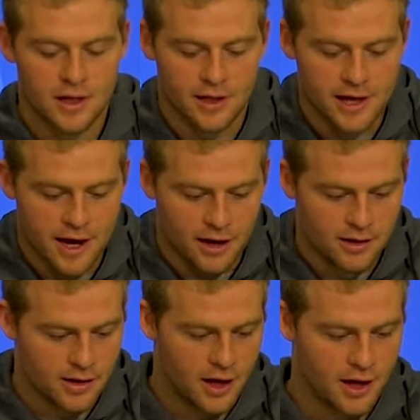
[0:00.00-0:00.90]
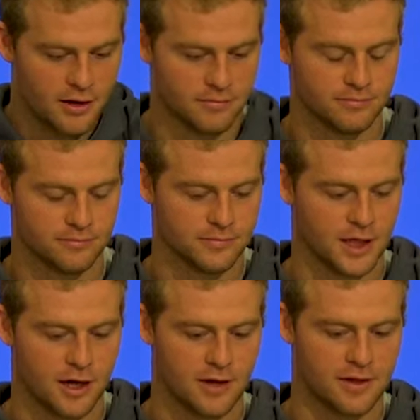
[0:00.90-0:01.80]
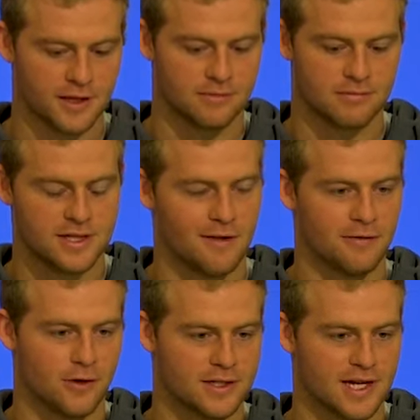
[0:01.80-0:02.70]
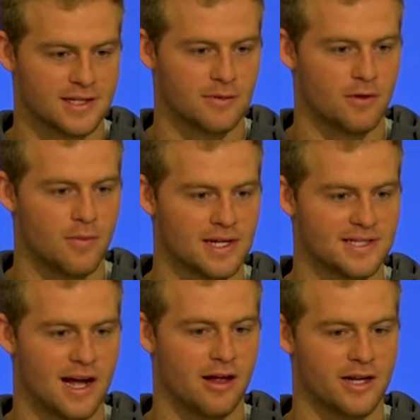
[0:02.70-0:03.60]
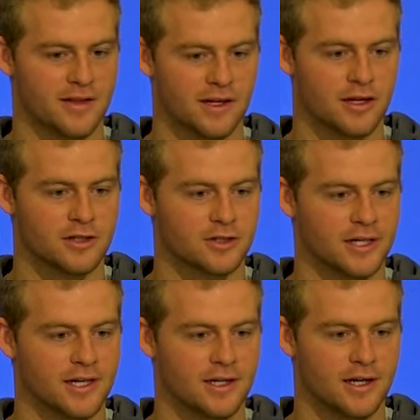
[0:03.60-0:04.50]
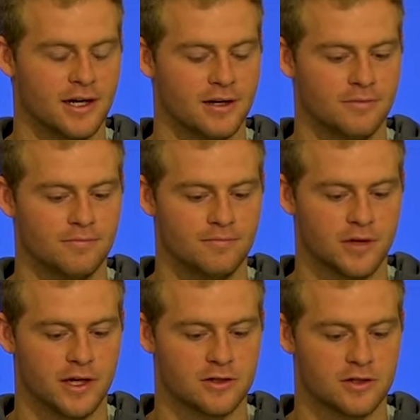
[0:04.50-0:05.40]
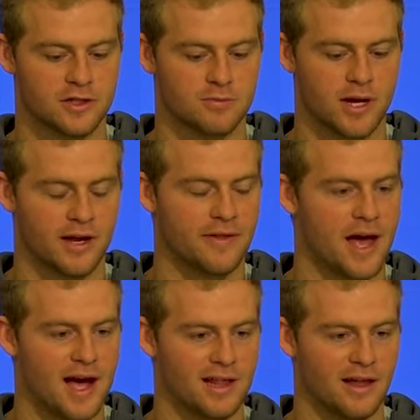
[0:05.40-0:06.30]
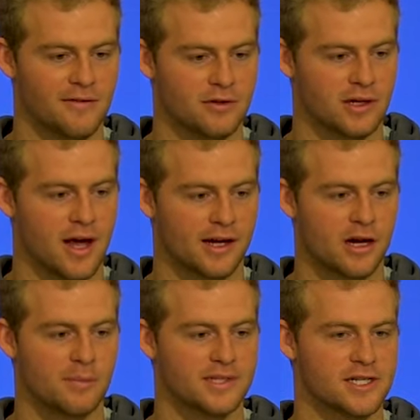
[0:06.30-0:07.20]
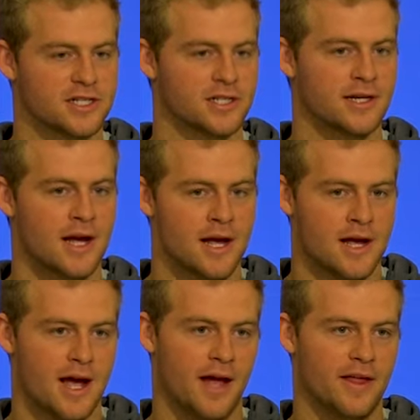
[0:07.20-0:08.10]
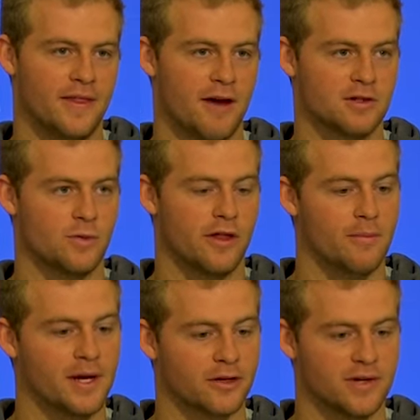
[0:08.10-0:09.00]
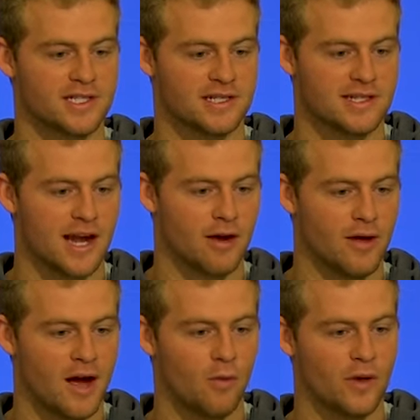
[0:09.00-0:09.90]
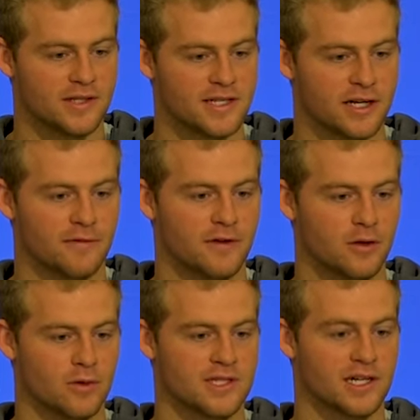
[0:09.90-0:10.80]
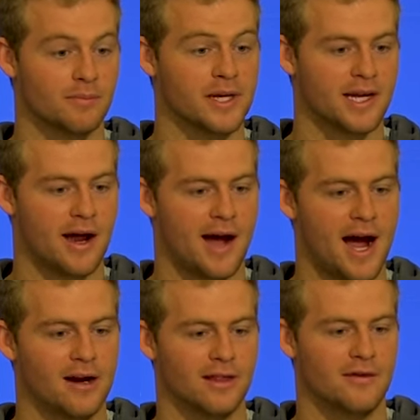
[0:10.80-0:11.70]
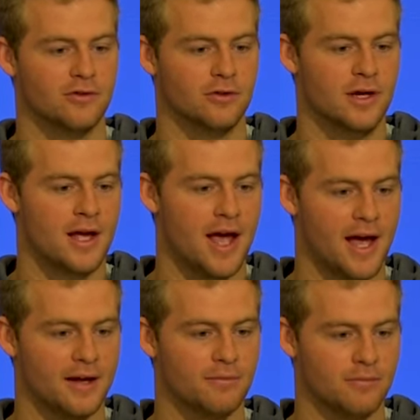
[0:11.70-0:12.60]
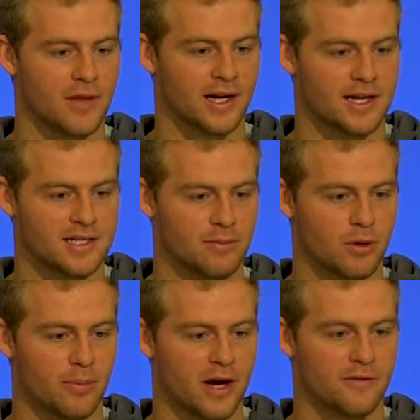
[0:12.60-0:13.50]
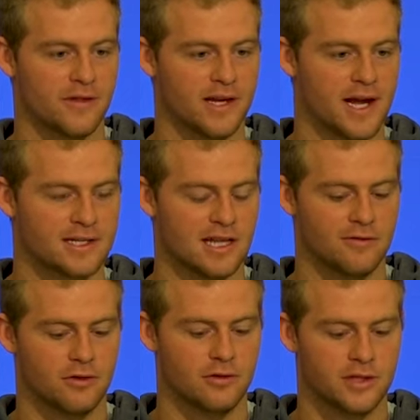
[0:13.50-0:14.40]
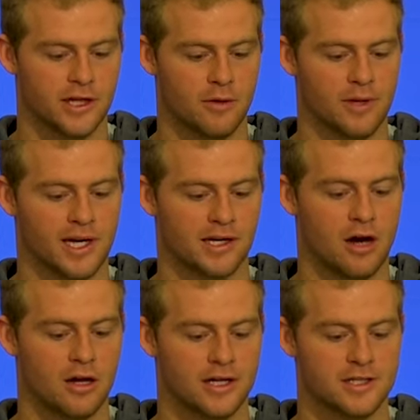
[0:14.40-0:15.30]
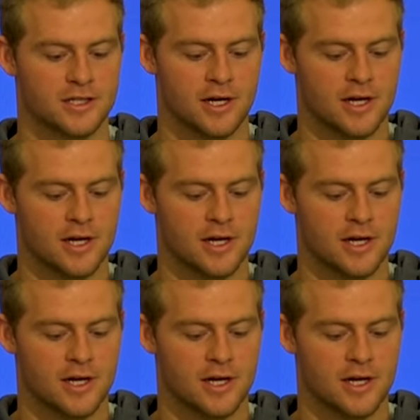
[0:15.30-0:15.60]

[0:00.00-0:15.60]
Yeah, you know, I think South Florida's got some of the best talent in the country, you know, so just playing at that high level and a lot of competition. And then that was one of the bigger reasons that I went to Deerfield, was to compete at a higher level and, like I said, prepare for the next level, you know, being in college.